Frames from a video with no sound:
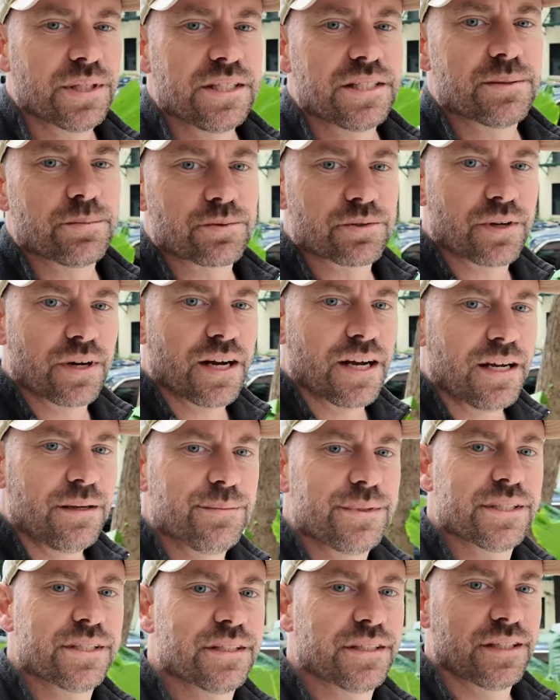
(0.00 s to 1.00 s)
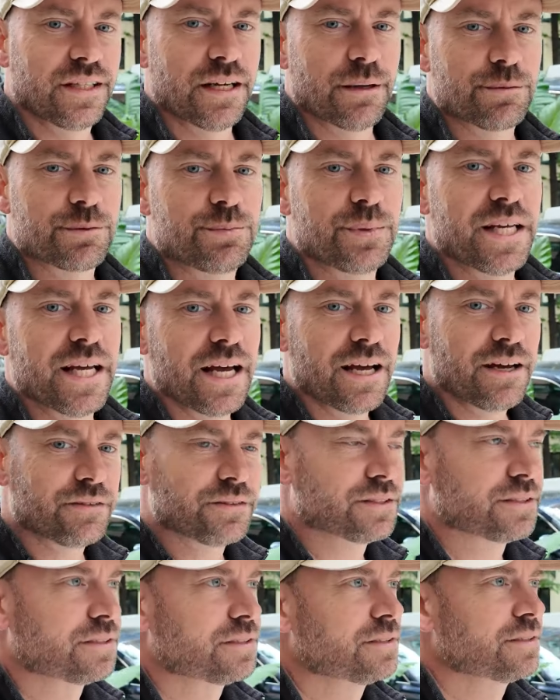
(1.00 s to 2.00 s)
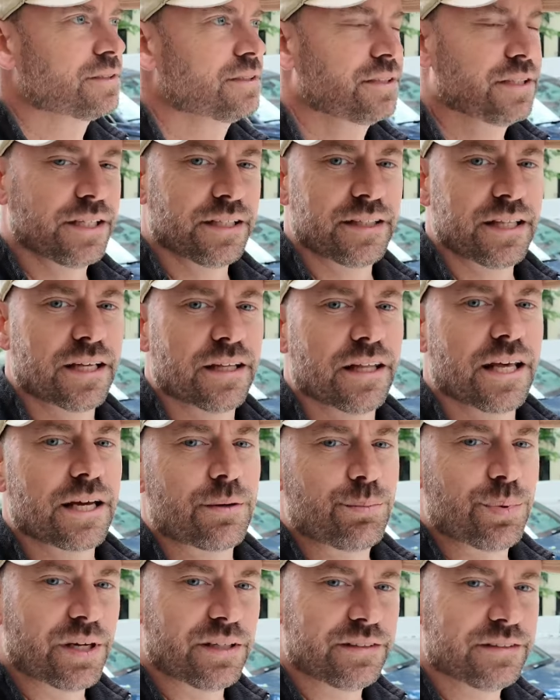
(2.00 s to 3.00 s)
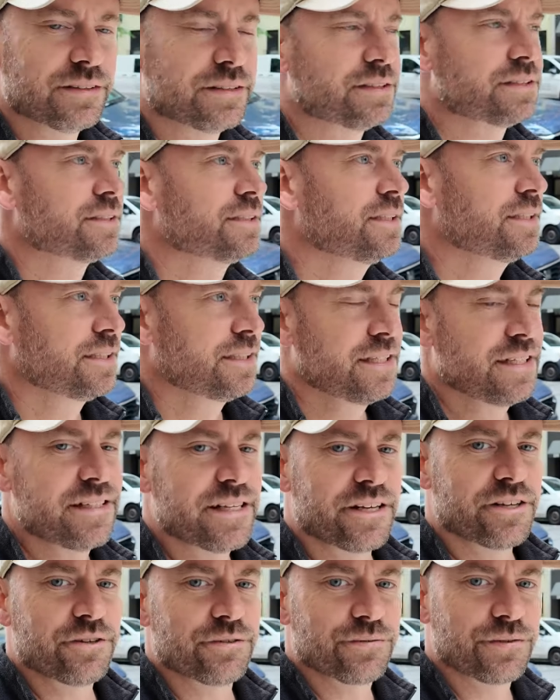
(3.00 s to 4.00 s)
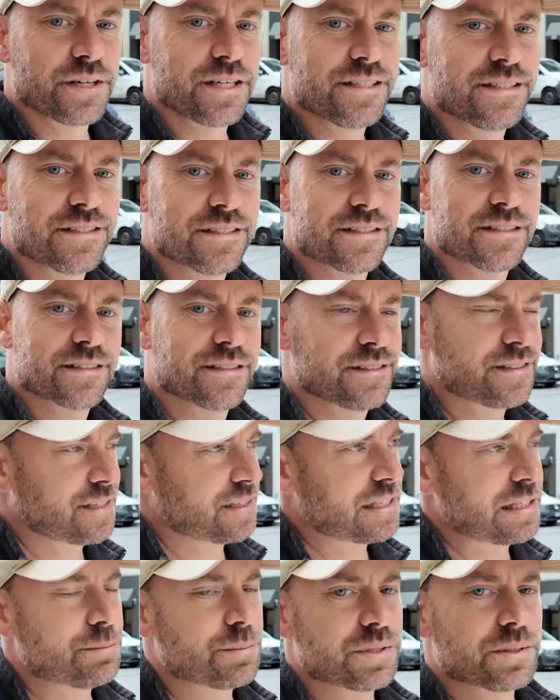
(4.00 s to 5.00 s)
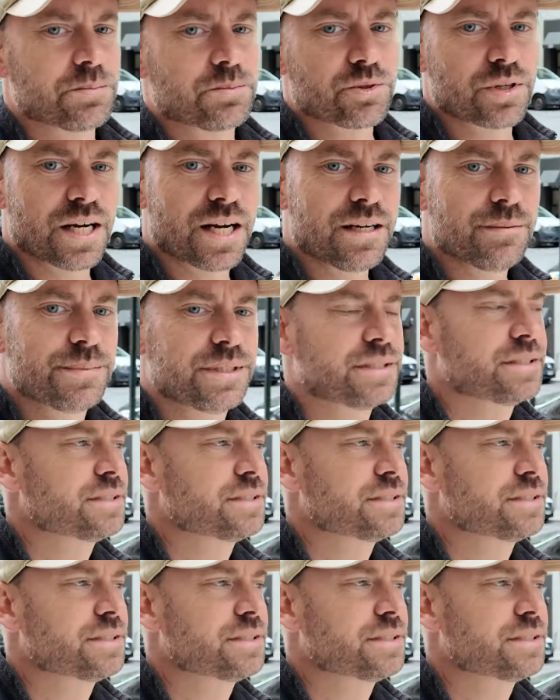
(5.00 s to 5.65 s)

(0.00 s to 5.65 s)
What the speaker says: Please subscribe, helps me out. Hit that like button. Tell your friends, tell them to subscribe.